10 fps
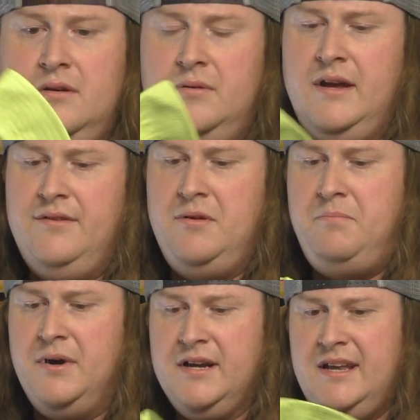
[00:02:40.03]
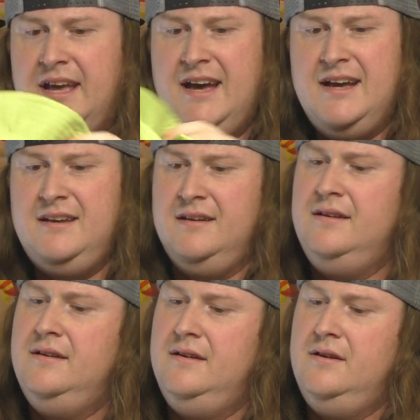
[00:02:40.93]
We have a bucket hat,
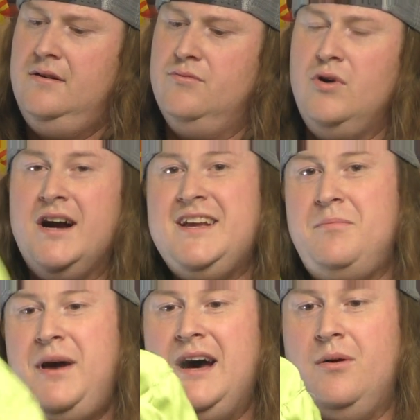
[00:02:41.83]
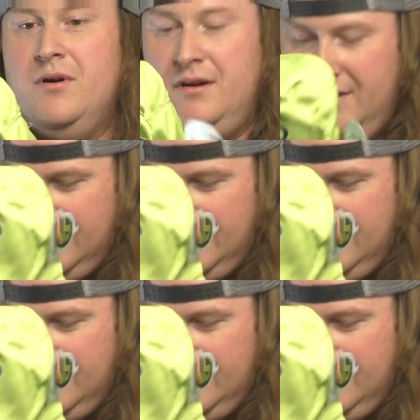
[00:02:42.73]
rocket power.